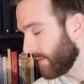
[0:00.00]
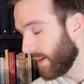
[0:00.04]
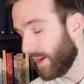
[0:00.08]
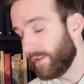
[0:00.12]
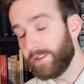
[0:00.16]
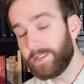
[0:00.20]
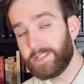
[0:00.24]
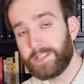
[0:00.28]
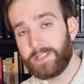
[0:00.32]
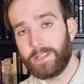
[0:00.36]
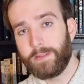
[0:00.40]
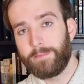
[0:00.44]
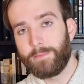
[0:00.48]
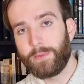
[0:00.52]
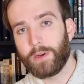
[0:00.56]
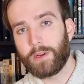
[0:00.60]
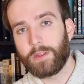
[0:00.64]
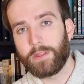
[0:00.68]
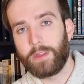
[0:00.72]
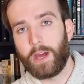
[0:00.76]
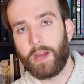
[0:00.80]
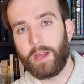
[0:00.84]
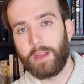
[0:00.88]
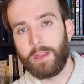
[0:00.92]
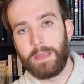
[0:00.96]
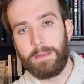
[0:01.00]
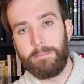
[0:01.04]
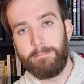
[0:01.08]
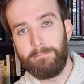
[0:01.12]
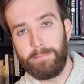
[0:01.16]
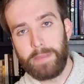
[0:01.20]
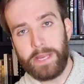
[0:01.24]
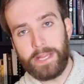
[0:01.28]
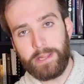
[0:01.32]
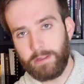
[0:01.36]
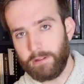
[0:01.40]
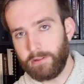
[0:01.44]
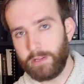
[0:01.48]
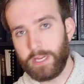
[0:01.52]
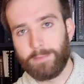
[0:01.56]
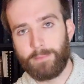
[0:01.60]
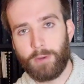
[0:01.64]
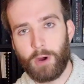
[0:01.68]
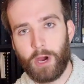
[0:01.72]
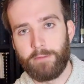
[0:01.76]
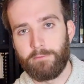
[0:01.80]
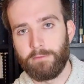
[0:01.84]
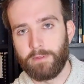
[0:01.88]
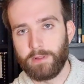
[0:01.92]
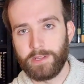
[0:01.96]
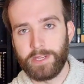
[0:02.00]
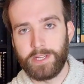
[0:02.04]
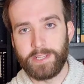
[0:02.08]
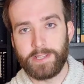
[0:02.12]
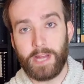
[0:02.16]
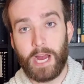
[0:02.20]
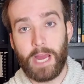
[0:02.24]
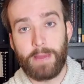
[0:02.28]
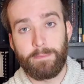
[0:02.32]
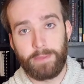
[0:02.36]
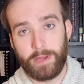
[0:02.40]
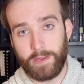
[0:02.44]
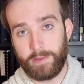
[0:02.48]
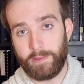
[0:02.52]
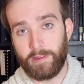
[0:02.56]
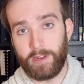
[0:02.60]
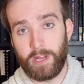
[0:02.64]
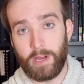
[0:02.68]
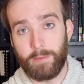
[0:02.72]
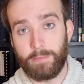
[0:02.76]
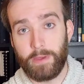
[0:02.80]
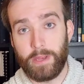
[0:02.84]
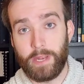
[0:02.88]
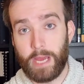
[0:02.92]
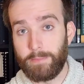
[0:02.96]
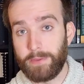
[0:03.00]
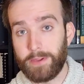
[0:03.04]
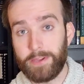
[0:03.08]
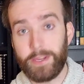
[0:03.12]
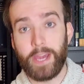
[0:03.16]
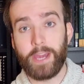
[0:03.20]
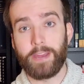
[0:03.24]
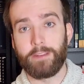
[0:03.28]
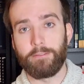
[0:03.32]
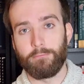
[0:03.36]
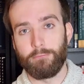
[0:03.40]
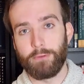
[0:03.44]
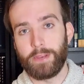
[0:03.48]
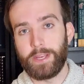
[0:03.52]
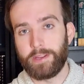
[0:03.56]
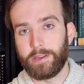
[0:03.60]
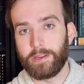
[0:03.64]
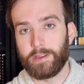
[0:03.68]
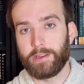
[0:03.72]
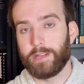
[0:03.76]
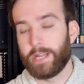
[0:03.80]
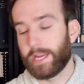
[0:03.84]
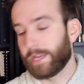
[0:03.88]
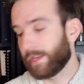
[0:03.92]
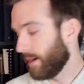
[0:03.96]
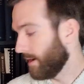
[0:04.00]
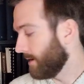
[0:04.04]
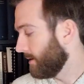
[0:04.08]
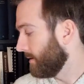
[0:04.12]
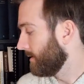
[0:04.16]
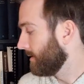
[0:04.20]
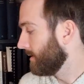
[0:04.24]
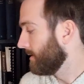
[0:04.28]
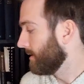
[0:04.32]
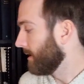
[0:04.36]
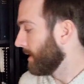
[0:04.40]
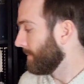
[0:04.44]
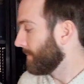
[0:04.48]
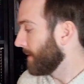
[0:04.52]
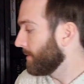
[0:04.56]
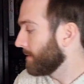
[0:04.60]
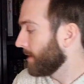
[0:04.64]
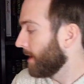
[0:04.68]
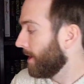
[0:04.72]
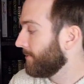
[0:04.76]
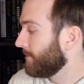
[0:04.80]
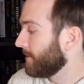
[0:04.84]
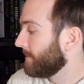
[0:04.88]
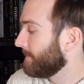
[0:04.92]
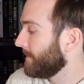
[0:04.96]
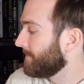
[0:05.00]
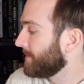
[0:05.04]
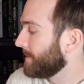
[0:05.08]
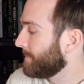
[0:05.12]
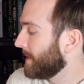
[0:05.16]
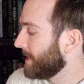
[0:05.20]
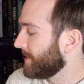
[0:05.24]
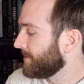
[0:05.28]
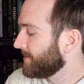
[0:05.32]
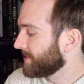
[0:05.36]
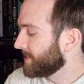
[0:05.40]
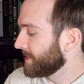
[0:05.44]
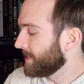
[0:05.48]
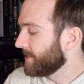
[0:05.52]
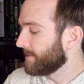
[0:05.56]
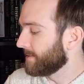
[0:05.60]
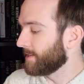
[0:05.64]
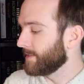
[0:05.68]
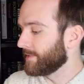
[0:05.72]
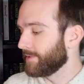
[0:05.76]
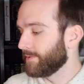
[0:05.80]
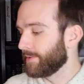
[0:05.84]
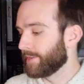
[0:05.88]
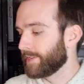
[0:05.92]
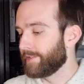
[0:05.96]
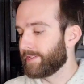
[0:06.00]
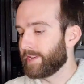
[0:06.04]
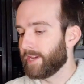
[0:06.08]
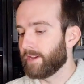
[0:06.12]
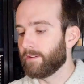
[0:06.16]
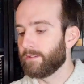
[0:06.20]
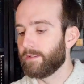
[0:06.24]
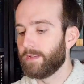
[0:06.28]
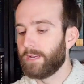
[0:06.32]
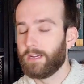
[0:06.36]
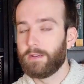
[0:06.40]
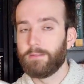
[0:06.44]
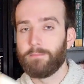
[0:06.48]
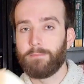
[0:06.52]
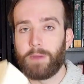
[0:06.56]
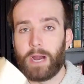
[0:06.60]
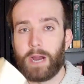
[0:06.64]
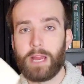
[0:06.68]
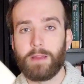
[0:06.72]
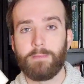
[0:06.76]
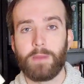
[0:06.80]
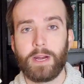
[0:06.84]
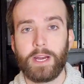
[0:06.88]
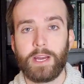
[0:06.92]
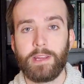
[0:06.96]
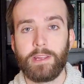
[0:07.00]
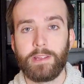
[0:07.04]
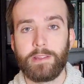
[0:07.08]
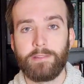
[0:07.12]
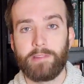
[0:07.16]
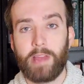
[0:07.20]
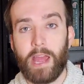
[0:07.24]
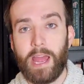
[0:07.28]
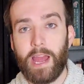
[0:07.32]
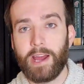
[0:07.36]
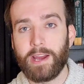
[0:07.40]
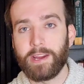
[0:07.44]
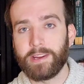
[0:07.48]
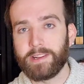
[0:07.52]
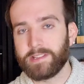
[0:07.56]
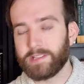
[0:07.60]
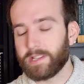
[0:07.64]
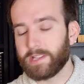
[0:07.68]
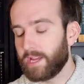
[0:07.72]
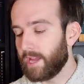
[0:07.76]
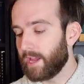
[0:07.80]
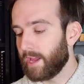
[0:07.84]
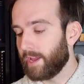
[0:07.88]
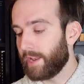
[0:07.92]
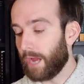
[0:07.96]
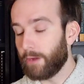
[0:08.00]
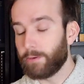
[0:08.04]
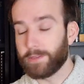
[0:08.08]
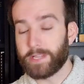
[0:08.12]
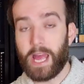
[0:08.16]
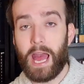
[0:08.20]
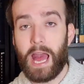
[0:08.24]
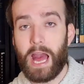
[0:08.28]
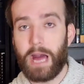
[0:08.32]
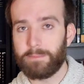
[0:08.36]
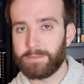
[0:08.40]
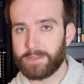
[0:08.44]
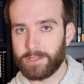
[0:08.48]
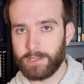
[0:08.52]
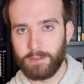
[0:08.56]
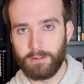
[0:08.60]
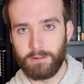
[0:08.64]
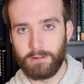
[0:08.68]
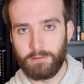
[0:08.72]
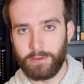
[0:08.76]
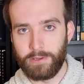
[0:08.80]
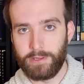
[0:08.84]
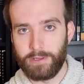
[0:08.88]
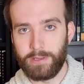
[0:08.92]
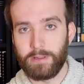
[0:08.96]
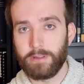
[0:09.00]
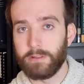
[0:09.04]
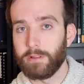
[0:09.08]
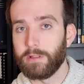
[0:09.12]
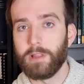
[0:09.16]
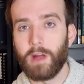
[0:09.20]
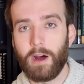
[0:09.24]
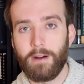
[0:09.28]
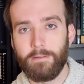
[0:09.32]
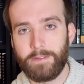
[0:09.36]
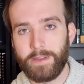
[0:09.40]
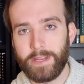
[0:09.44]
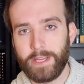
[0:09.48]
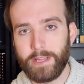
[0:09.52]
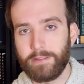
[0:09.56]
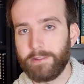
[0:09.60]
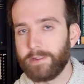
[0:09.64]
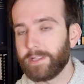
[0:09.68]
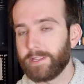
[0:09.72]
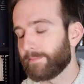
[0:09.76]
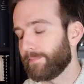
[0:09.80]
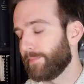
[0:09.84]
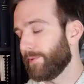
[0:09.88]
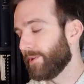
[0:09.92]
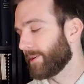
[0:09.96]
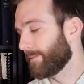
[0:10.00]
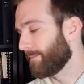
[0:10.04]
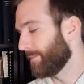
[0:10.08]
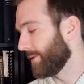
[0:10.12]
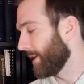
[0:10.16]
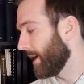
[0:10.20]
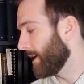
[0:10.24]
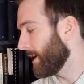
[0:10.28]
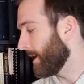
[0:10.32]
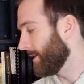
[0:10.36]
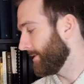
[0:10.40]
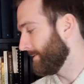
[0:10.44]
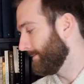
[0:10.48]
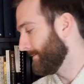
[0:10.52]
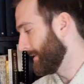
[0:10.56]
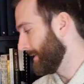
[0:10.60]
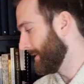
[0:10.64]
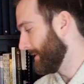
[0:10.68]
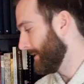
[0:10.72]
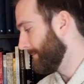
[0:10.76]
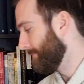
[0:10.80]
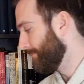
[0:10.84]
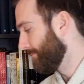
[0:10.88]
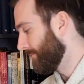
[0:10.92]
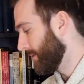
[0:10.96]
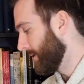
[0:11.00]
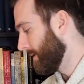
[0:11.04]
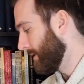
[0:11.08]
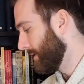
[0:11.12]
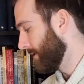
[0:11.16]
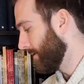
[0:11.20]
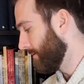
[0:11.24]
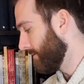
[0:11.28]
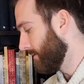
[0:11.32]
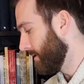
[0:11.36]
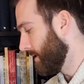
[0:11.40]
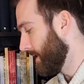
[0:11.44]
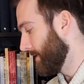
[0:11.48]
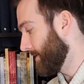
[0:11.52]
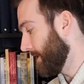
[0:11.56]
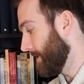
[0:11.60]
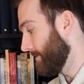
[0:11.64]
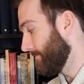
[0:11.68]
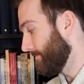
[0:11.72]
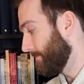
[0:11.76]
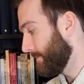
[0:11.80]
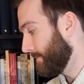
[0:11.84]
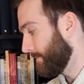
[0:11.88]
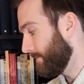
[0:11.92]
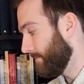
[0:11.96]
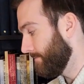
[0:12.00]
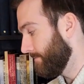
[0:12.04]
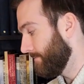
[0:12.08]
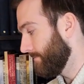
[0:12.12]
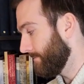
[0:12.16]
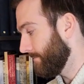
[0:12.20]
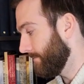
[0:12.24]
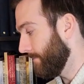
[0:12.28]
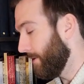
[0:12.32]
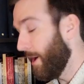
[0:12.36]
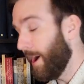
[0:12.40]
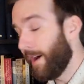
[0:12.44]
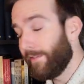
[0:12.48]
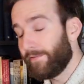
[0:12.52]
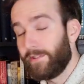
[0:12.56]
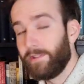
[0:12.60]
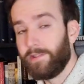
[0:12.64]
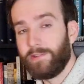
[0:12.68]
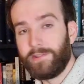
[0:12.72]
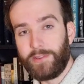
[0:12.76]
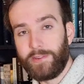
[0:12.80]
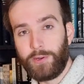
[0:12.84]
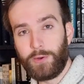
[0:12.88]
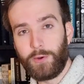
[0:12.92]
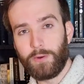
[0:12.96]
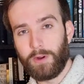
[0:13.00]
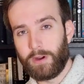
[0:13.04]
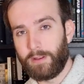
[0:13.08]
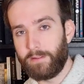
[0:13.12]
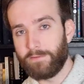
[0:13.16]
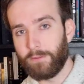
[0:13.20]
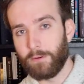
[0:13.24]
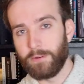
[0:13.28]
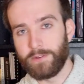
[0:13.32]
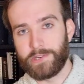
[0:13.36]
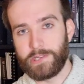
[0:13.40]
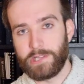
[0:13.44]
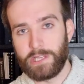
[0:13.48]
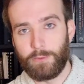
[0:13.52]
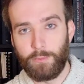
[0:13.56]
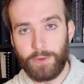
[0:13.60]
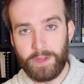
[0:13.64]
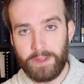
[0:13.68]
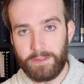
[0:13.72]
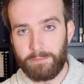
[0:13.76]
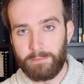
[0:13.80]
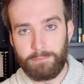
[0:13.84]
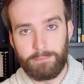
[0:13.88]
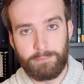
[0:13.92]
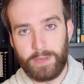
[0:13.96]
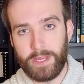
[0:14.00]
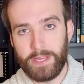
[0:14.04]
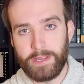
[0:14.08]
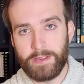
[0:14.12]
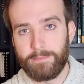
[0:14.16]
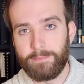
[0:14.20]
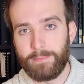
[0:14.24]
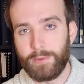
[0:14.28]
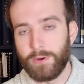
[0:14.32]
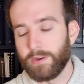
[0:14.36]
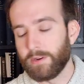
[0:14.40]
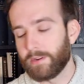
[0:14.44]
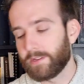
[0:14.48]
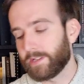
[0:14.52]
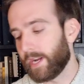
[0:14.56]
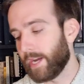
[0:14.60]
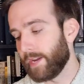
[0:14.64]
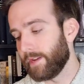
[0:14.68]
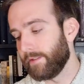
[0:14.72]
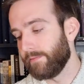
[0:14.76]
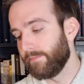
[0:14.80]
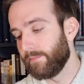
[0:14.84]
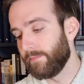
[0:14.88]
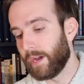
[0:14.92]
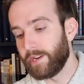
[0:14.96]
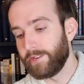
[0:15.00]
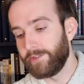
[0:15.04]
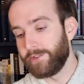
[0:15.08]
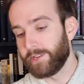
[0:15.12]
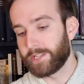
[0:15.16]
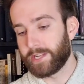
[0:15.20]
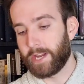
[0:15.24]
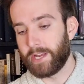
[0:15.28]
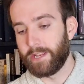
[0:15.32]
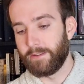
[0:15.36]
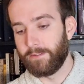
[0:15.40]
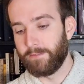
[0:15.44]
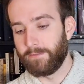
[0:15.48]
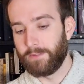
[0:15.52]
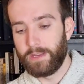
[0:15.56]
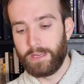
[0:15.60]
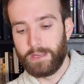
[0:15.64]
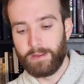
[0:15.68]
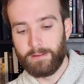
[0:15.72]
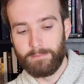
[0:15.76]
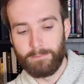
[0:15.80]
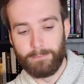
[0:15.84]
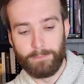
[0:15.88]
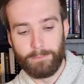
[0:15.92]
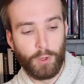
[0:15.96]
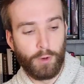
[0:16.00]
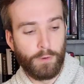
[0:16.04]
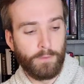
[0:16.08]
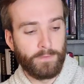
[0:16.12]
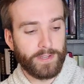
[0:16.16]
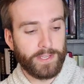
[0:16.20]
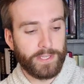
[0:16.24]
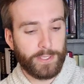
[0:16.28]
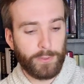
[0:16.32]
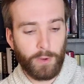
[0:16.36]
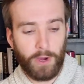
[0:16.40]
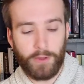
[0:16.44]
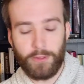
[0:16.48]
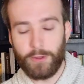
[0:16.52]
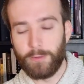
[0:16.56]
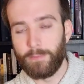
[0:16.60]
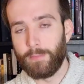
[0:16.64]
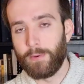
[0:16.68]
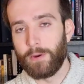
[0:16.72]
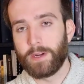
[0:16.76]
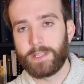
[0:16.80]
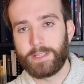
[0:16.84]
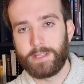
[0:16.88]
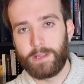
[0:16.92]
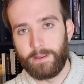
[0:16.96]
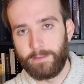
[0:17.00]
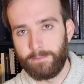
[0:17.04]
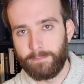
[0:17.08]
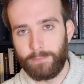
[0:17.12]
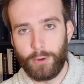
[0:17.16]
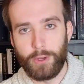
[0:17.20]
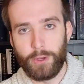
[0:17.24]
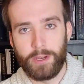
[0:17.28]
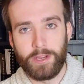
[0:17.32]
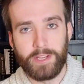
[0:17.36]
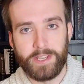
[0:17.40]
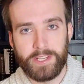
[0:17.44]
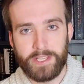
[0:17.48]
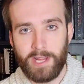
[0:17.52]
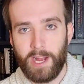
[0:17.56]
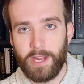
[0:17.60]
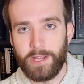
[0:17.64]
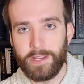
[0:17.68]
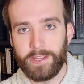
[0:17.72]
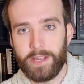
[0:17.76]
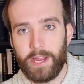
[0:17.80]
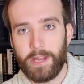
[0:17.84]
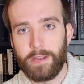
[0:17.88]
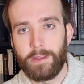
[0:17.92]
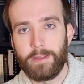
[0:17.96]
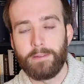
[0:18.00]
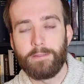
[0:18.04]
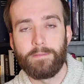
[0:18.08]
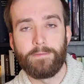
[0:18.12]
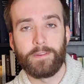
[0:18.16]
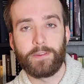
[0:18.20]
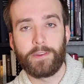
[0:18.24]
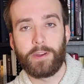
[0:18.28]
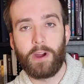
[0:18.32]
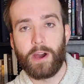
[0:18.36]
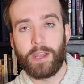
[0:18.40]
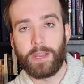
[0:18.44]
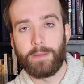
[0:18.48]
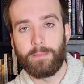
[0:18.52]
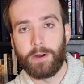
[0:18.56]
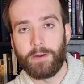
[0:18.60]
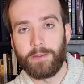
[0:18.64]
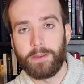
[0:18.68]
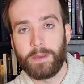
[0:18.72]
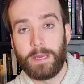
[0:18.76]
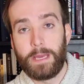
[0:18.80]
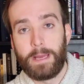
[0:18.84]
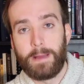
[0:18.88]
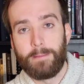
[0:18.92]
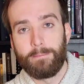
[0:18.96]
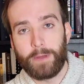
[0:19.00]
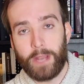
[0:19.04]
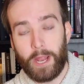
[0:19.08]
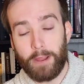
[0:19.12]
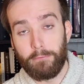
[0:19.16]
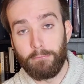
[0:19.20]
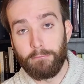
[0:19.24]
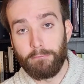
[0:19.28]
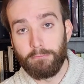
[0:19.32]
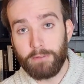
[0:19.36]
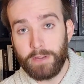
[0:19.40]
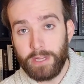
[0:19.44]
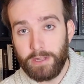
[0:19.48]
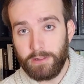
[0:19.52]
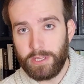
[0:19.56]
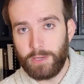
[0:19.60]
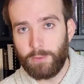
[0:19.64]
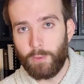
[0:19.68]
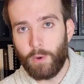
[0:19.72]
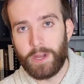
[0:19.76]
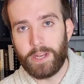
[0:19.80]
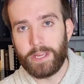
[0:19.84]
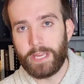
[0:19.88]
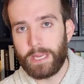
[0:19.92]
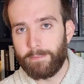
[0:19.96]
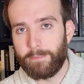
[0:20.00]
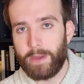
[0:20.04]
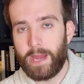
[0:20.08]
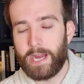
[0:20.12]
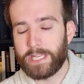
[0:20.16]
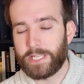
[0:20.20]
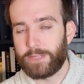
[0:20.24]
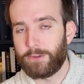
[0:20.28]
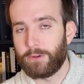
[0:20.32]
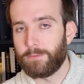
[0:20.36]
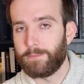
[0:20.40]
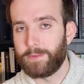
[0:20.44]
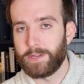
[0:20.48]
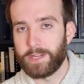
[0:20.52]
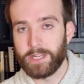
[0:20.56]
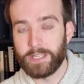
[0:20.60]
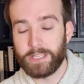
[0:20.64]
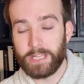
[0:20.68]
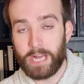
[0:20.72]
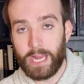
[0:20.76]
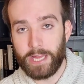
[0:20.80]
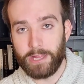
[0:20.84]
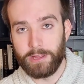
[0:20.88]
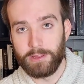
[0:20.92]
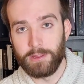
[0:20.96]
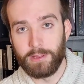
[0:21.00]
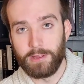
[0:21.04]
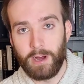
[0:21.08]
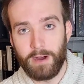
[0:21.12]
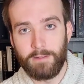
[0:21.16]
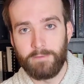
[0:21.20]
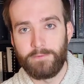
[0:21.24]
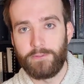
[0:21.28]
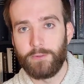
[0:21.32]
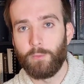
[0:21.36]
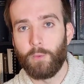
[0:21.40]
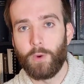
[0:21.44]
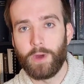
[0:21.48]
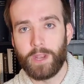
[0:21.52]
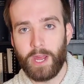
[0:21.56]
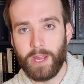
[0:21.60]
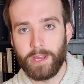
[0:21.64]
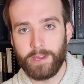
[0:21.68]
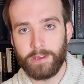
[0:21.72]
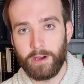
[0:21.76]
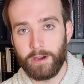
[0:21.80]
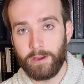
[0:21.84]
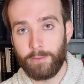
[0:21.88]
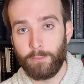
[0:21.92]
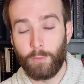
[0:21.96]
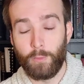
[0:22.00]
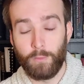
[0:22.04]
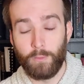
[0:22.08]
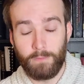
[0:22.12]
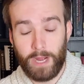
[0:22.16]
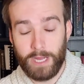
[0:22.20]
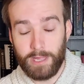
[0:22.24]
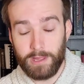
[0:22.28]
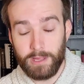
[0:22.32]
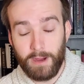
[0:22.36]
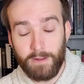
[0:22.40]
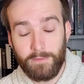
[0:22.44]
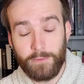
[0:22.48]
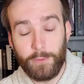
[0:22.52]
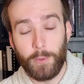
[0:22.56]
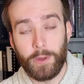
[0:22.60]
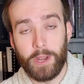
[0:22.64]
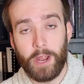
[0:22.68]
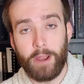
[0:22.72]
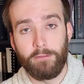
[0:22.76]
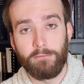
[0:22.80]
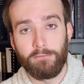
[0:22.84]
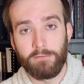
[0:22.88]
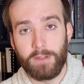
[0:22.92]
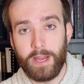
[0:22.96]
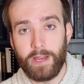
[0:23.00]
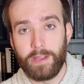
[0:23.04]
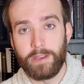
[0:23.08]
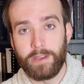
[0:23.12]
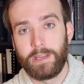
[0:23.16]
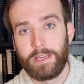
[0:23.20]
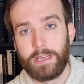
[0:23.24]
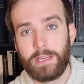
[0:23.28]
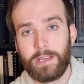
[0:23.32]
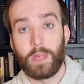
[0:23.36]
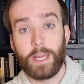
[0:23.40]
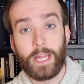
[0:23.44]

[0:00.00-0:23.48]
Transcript: And this is a book that immediately upon release, I picked it up and I began reading. And I got about one hundred fifty pages in, as you can tell by my tags. And I was absolutely loving this book. But then I, as I often do, unfortunately, with big books, I, I just kind of moved into other books and put it aside and kind of forgot about it. But I really want to get back to it because I loved what I got. I loved what I read.